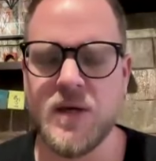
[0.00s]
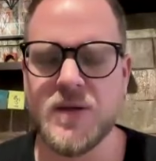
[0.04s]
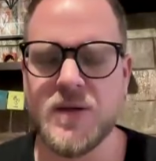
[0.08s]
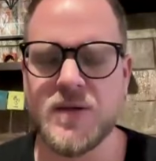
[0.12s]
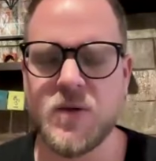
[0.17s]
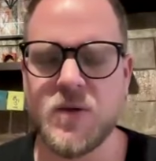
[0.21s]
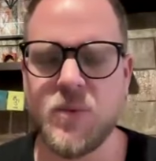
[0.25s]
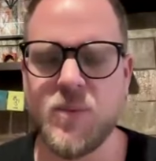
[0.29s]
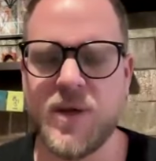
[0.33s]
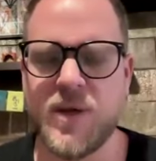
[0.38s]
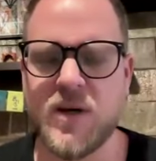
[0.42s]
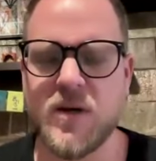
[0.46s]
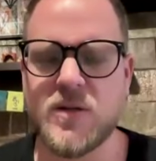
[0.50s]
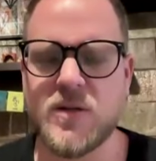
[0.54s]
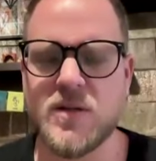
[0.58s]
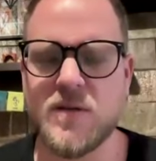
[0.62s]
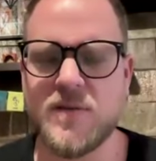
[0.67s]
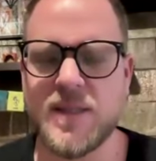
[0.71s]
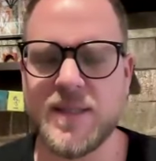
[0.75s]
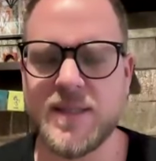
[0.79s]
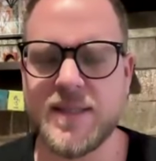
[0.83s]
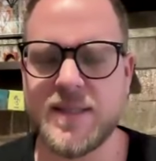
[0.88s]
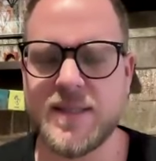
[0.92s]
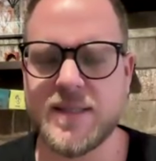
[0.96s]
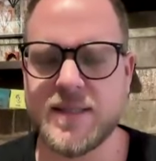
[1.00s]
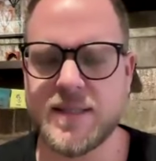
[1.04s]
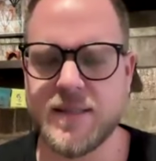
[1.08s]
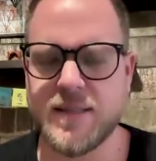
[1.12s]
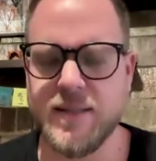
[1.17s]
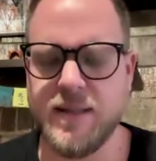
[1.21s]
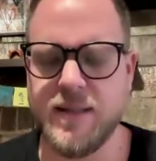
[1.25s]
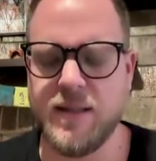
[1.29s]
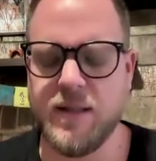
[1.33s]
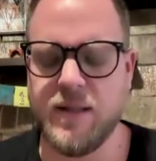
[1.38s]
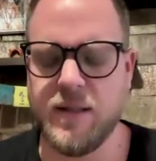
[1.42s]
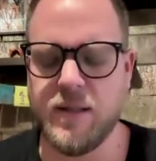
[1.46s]
So because of this
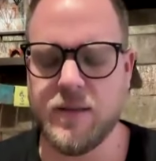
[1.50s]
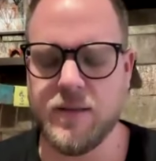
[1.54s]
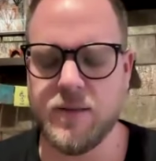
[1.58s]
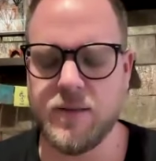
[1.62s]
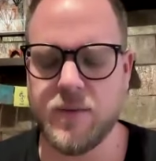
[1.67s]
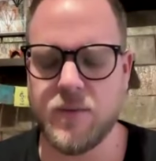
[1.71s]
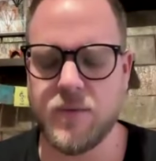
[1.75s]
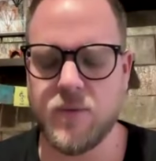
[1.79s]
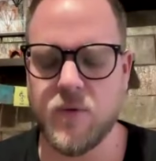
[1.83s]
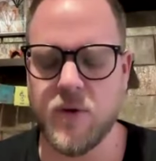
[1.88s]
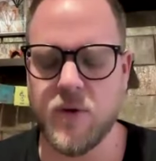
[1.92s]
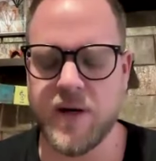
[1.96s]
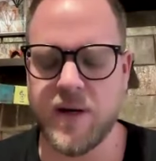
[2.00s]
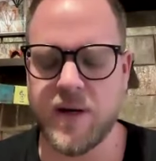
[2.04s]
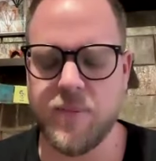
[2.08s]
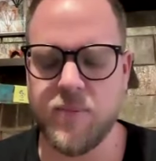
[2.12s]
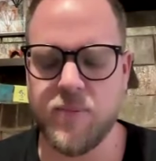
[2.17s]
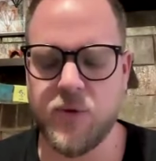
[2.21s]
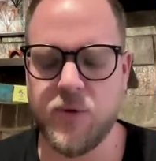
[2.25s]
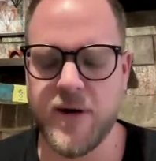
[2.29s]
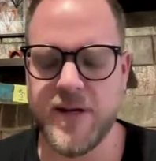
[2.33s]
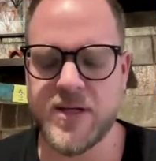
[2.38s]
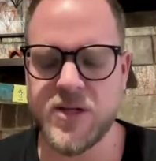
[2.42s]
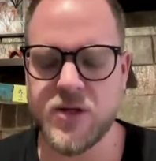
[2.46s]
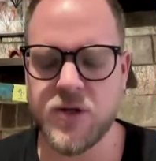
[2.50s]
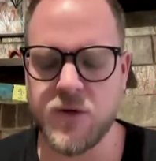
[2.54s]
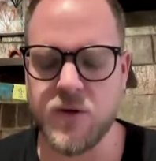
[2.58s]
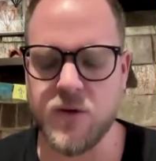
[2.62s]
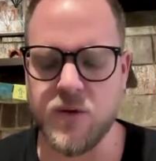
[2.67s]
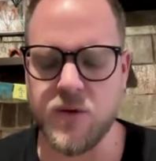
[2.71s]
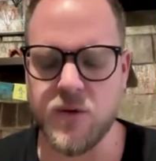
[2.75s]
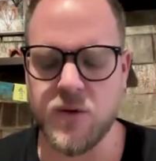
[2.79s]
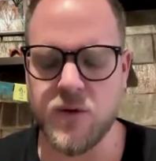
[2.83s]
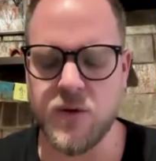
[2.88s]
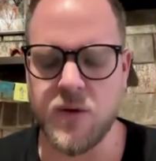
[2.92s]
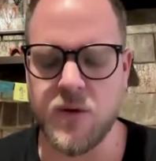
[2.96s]
wrong
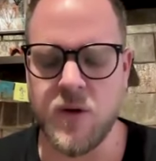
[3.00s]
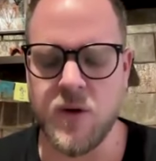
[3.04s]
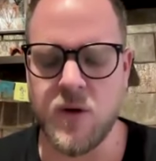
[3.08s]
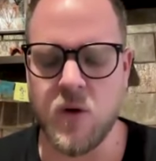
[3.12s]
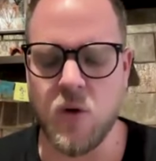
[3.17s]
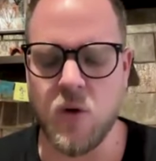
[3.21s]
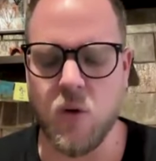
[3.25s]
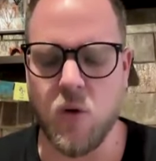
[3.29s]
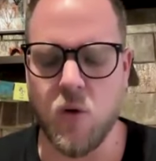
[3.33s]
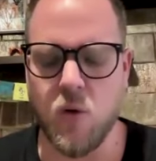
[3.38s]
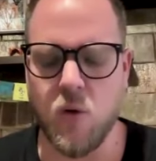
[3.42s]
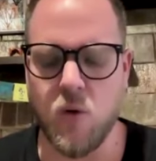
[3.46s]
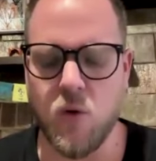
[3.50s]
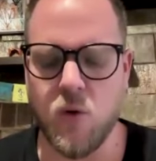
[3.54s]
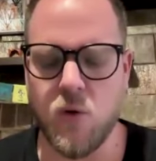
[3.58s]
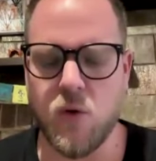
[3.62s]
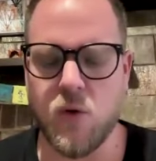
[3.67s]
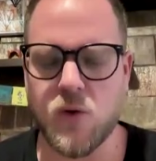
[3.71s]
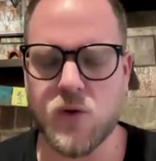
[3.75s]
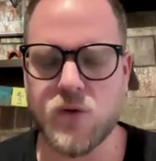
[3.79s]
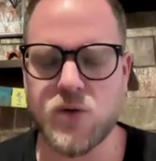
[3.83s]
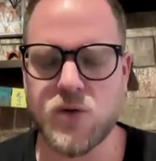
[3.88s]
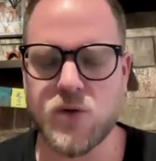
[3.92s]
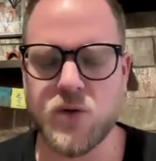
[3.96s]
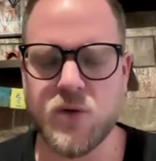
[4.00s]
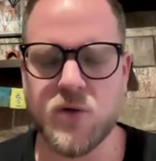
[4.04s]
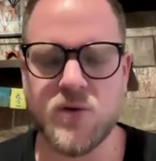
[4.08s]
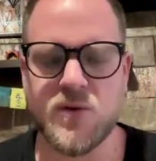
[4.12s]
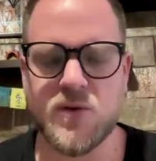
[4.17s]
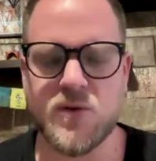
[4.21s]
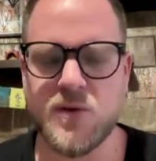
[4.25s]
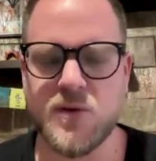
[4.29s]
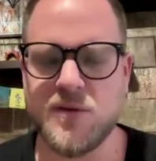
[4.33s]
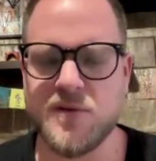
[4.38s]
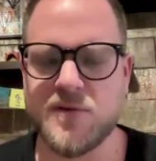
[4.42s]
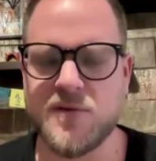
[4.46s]
impression, all
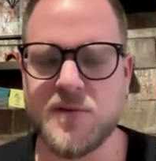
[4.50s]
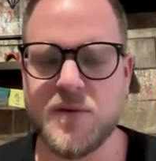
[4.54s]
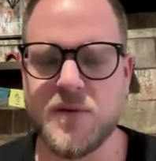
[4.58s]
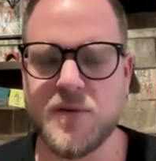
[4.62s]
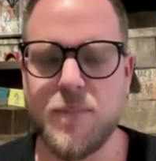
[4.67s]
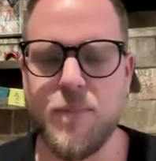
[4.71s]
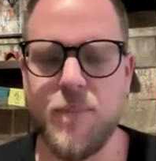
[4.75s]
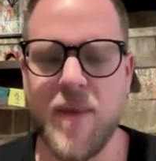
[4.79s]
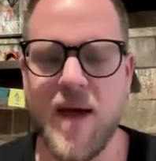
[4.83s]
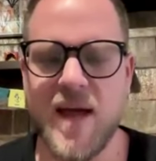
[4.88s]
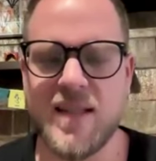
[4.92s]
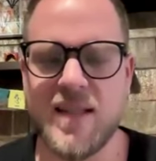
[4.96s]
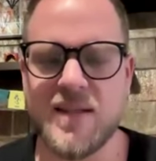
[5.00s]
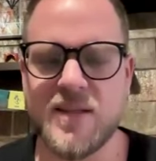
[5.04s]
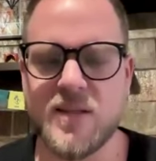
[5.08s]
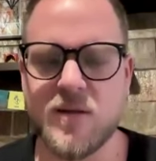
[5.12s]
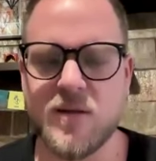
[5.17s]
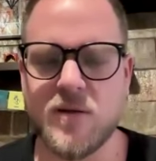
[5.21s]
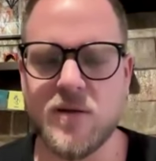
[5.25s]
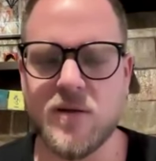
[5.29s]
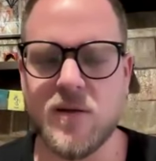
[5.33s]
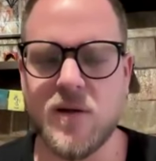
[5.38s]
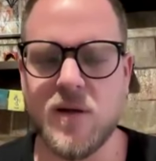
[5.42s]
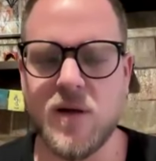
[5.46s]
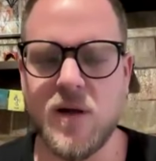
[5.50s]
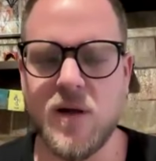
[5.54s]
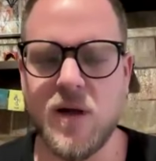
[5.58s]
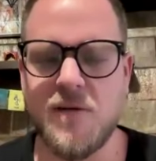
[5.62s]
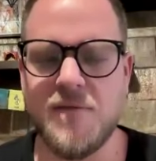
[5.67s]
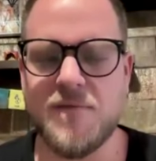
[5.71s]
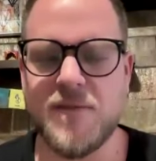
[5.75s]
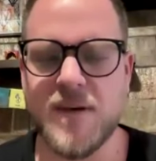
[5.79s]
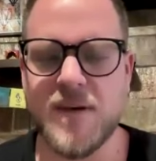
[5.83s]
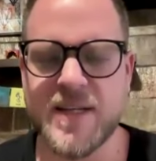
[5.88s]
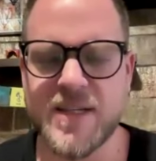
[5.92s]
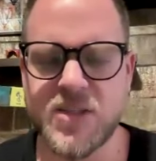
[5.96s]
sorts of mental
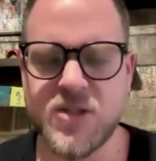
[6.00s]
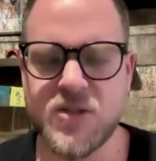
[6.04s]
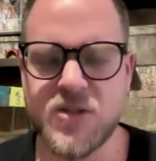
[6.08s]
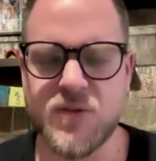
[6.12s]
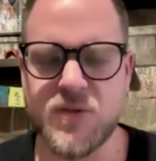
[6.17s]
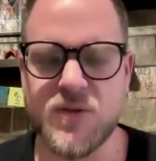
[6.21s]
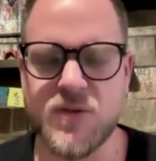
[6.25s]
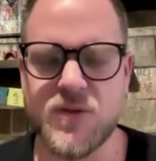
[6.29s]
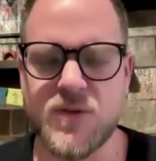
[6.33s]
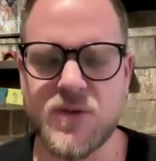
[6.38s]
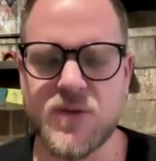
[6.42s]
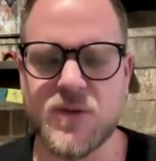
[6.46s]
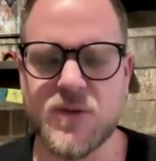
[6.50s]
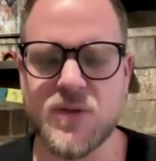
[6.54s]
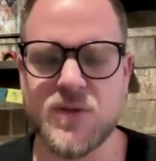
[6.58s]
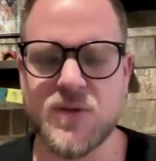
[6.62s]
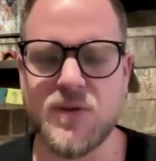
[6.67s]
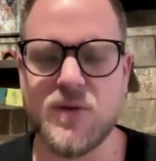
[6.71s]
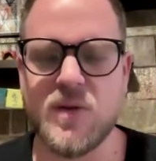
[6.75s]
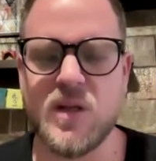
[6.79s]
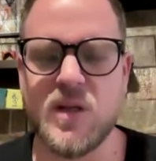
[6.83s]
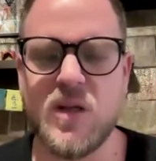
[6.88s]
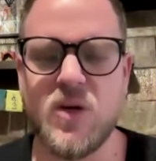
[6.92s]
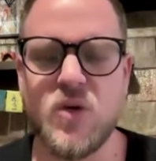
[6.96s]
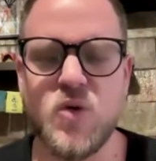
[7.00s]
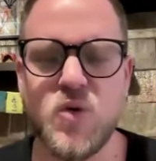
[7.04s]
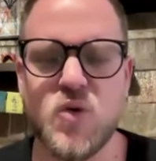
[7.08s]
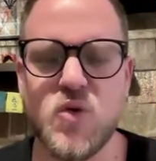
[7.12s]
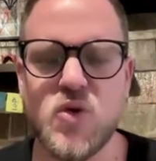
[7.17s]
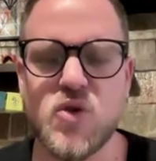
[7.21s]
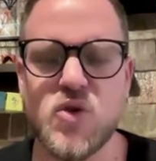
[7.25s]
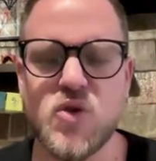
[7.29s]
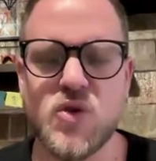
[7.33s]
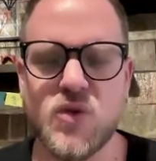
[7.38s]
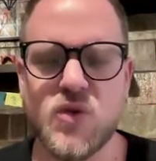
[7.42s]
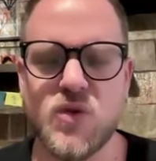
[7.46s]
afflictions,
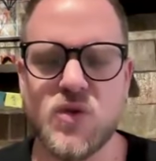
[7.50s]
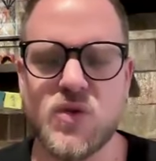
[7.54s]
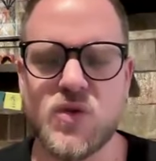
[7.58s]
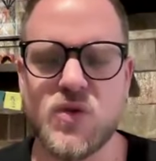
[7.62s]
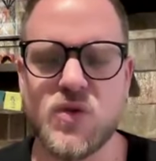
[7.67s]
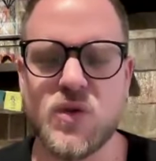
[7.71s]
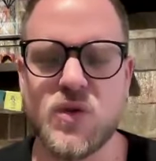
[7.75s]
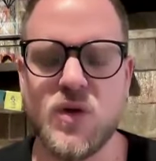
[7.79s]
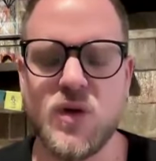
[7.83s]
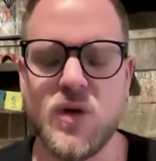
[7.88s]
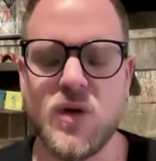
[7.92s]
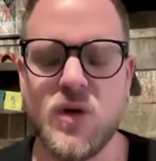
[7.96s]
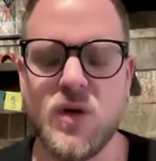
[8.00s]
delusions,